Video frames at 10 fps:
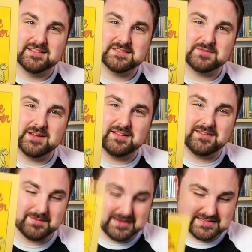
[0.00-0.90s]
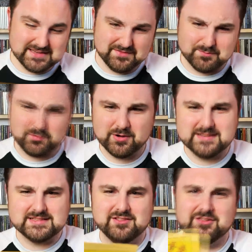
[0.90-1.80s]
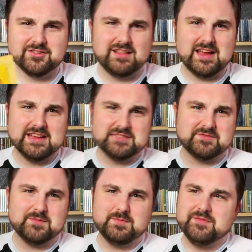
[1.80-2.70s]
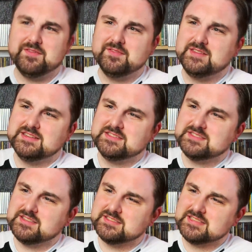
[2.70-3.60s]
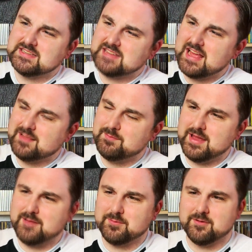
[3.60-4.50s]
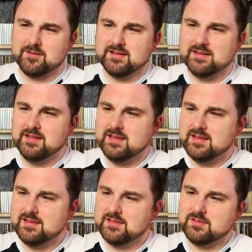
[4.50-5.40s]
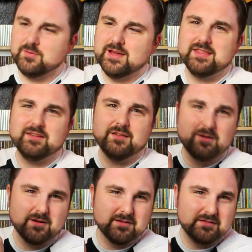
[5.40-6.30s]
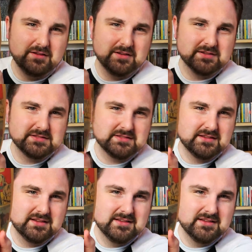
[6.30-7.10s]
as well. I mean, it's even printed to look like it's from the 50s, just the style of paper and the way the art looks.